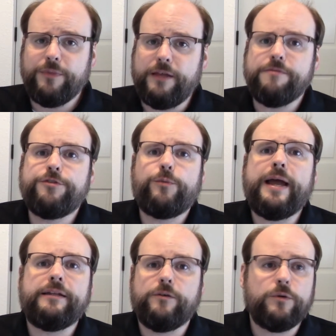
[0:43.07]

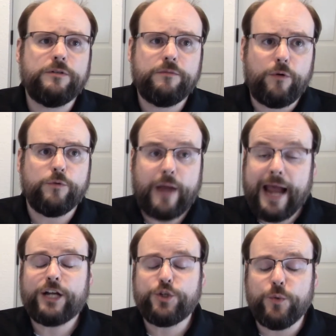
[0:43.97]
threat or
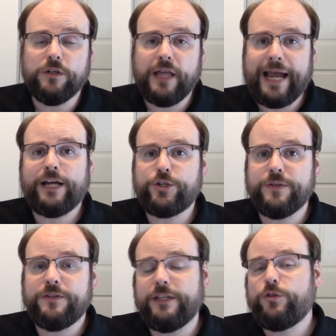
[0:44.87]
actual
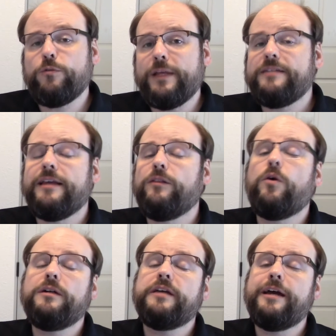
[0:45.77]
actions that took place a
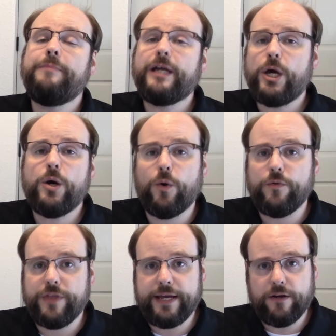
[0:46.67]
long time ago
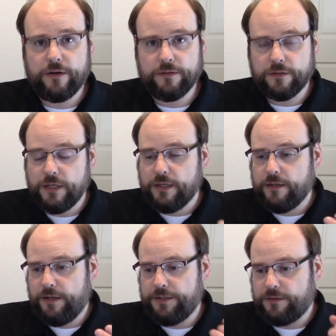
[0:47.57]
that are
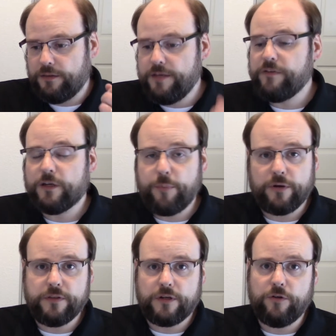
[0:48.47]
leaving a part
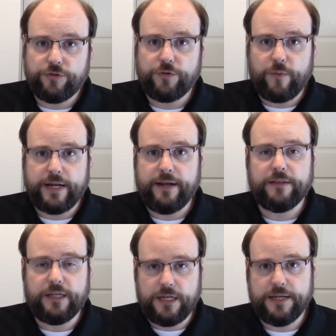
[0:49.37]
of the culture right now
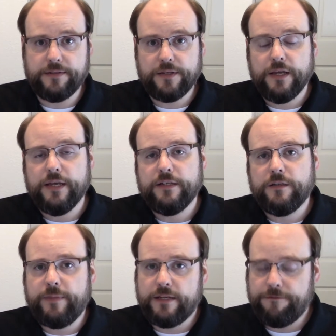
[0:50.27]
that needs to
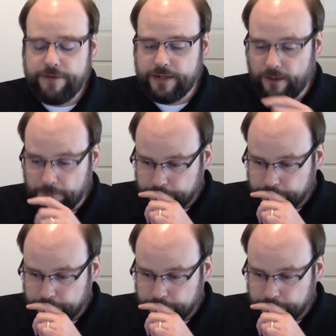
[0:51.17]
be defended.